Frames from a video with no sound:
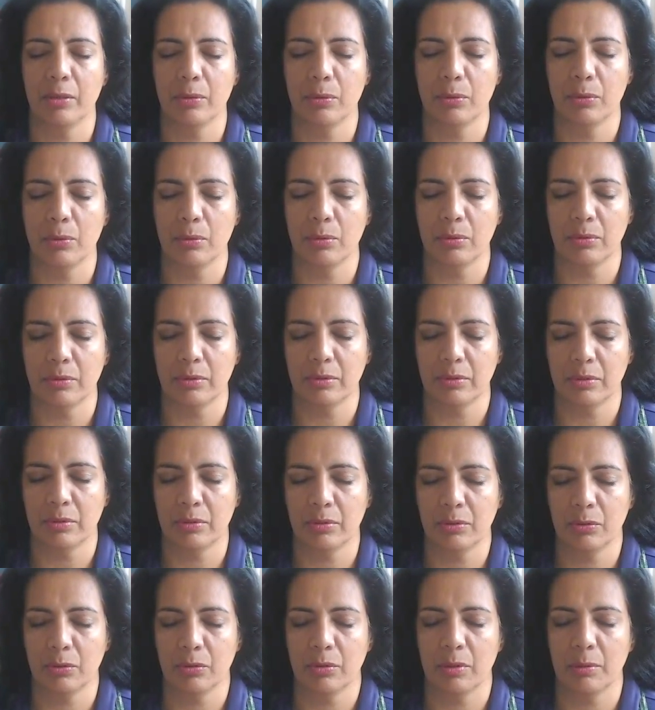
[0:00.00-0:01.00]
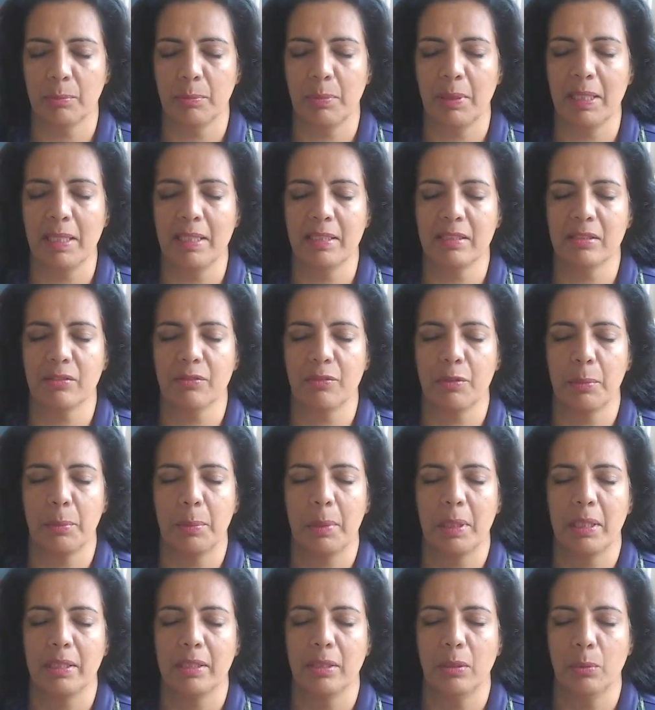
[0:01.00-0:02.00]
you to the place of the
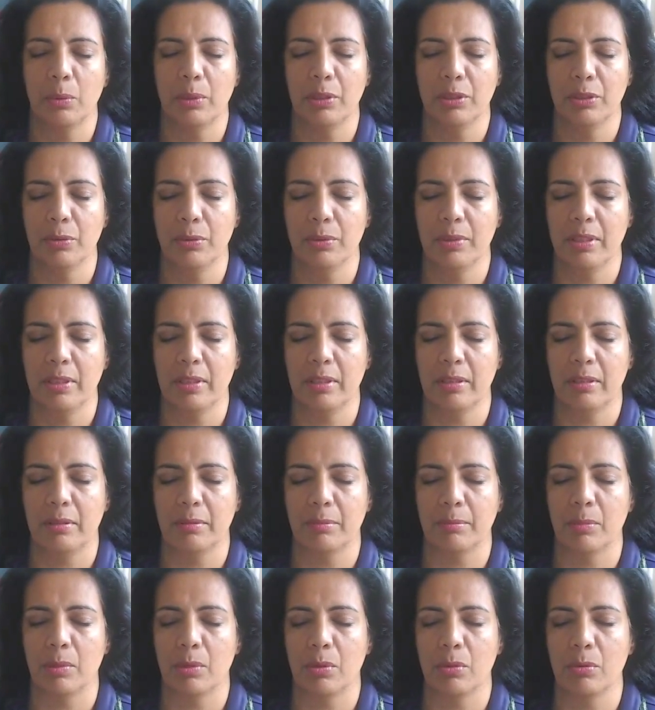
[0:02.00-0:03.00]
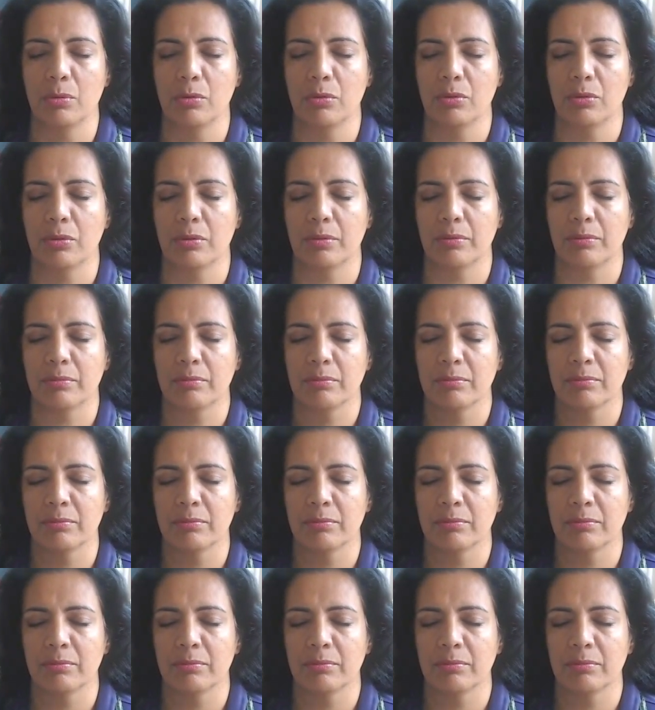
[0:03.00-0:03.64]
body where you need it the most.